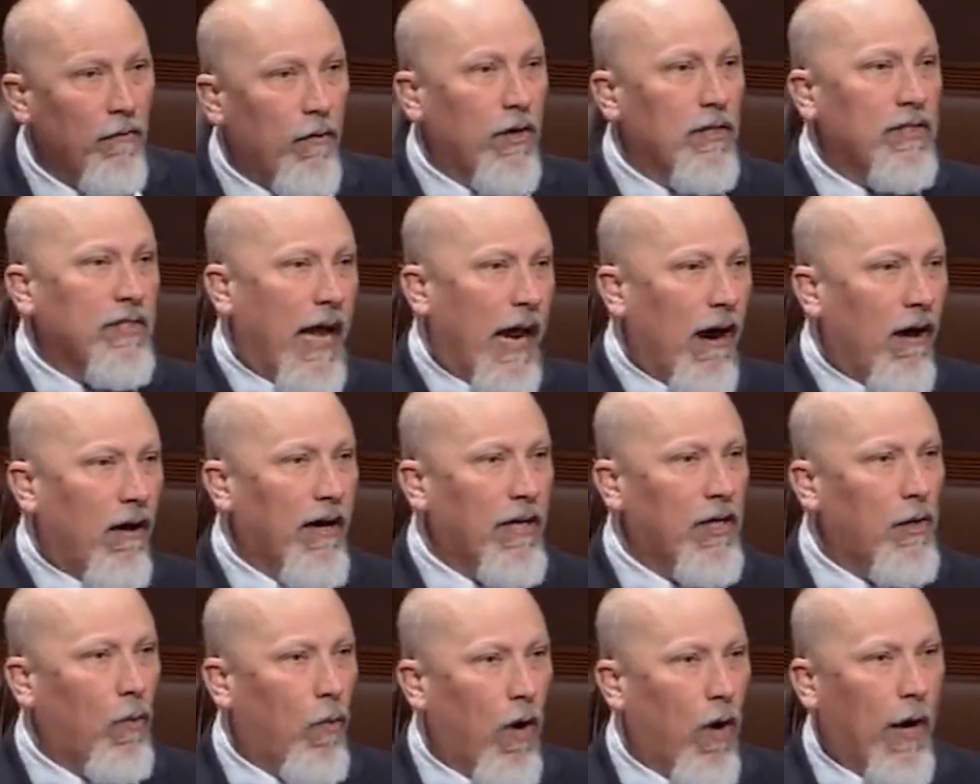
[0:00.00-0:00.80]
for
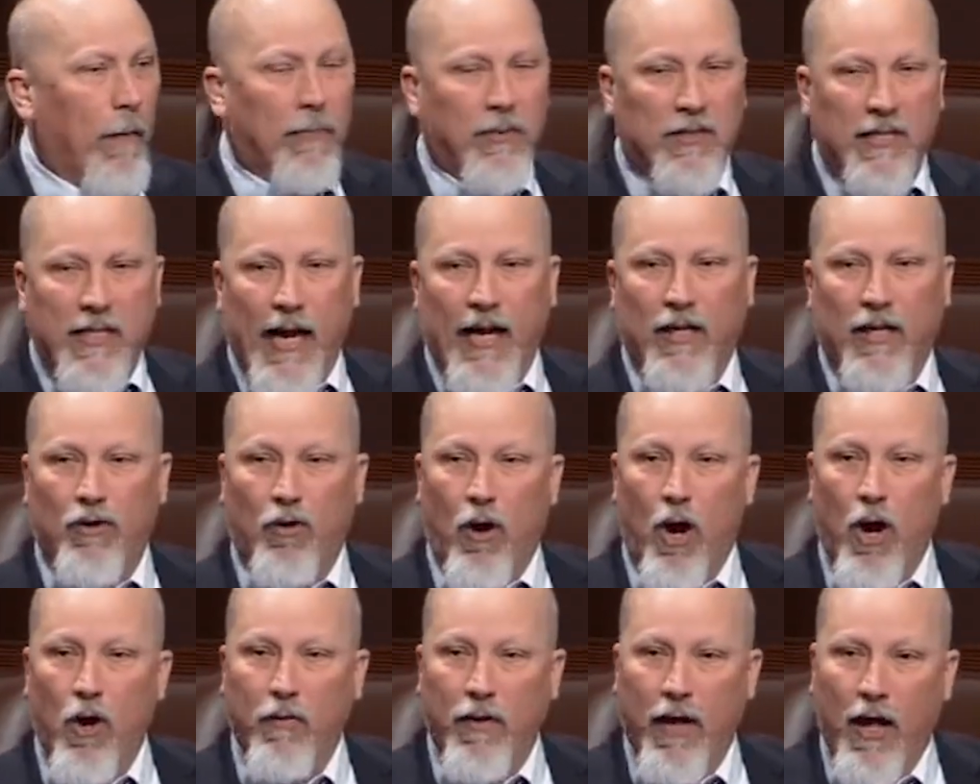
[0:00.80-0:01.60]
daring to want to protect
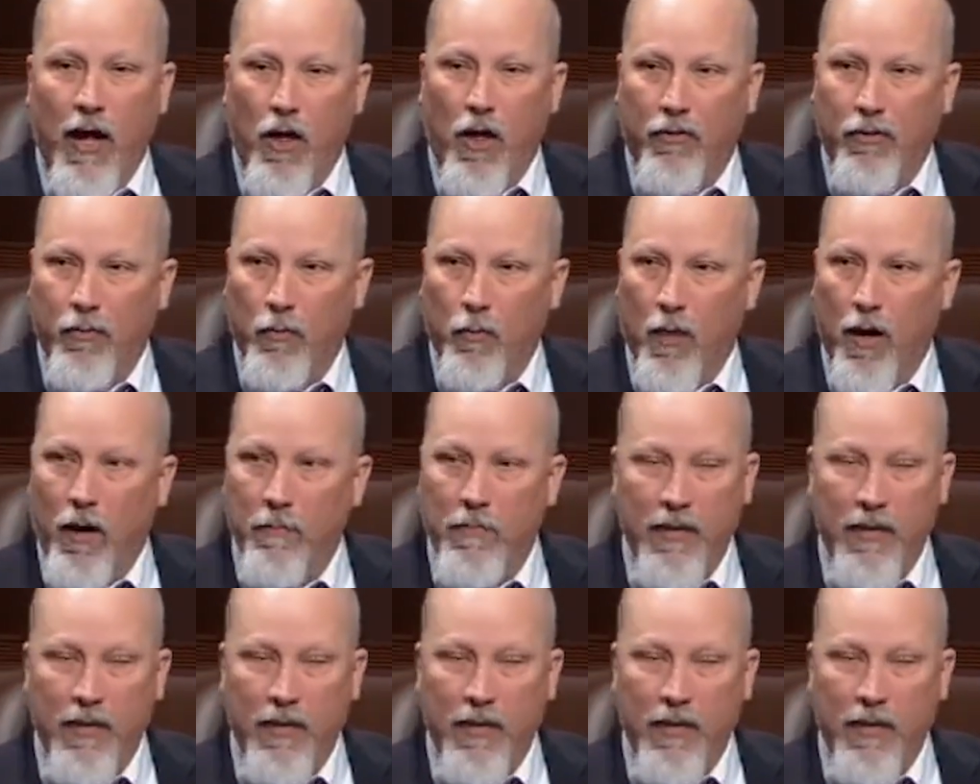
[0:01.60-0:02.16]
their own health and